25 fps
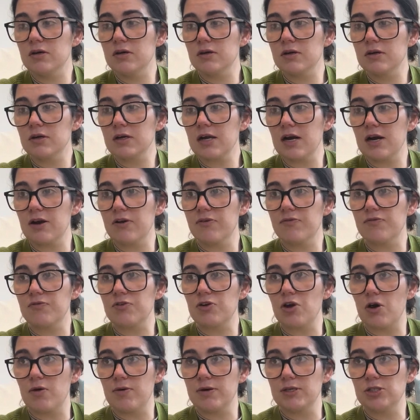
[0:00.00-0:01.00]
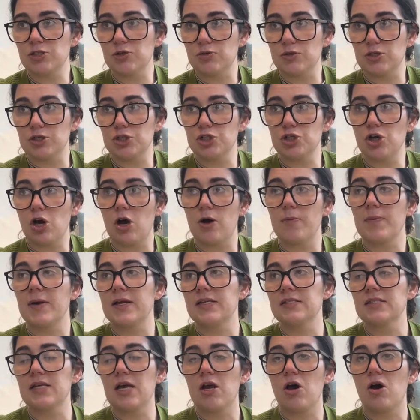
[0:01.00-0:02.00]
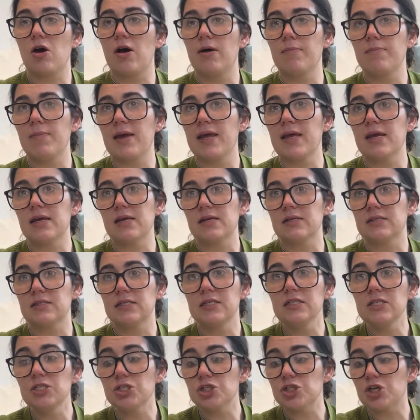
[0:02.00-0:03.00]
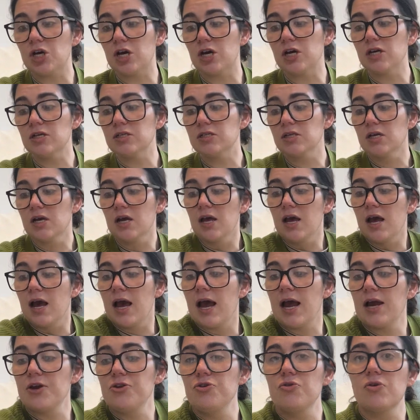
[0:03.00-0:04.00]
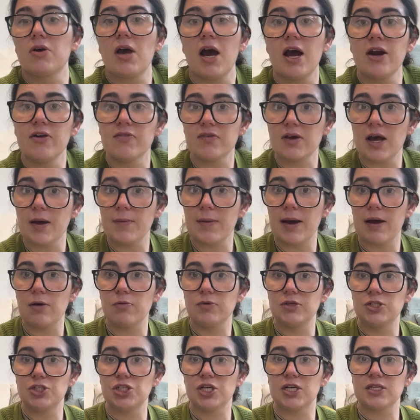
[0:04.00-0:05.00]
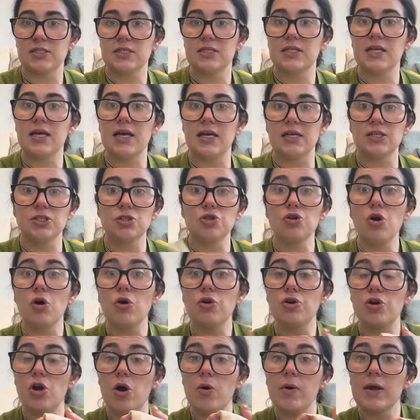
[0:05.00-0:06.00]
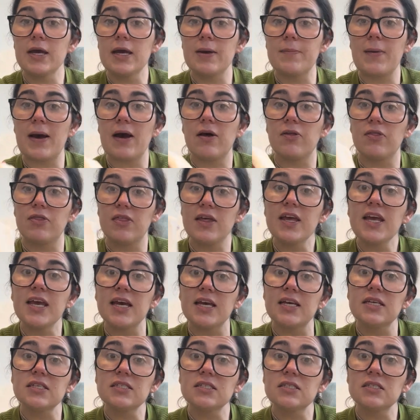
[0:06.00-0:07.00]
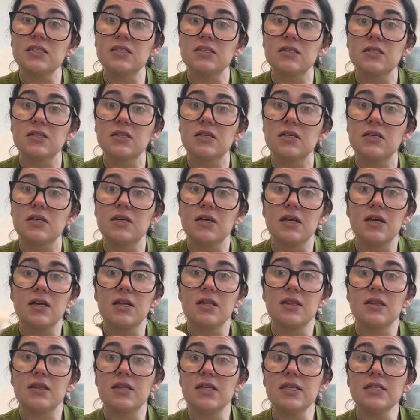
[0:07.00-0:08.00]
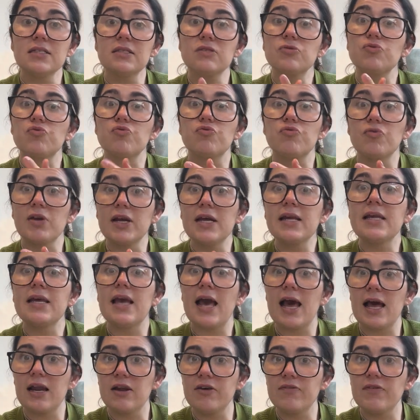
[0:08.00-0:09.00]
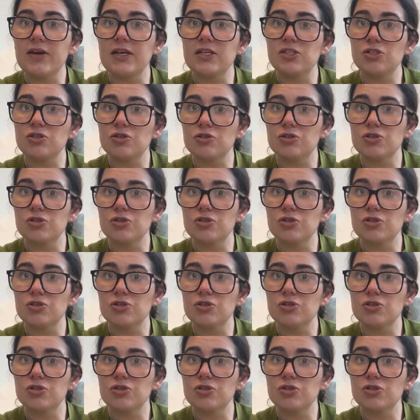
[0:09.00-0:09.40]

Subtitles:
kind of go into a shop and say, oh, I'm making a t-shirt, and you kind of come out with just this, not knowing about this really elevates your